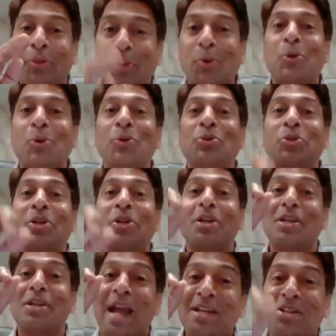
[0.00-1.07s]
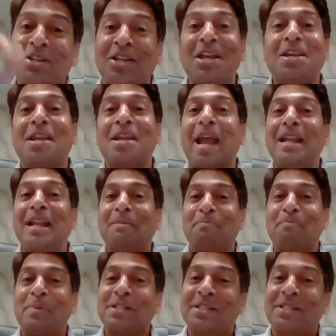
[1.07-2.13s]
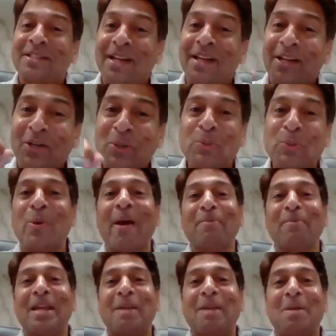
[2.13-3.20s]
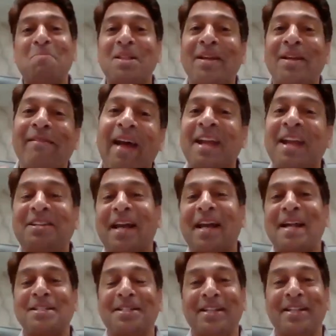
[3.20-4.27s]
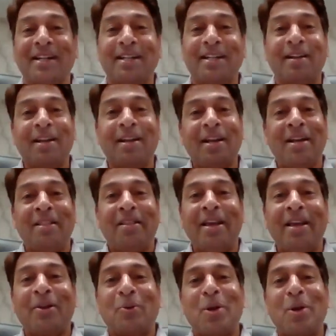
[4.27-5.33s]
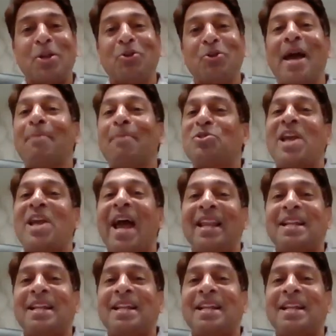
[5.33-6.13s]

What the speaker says: Those 99% who have given me the right answer, they are going to have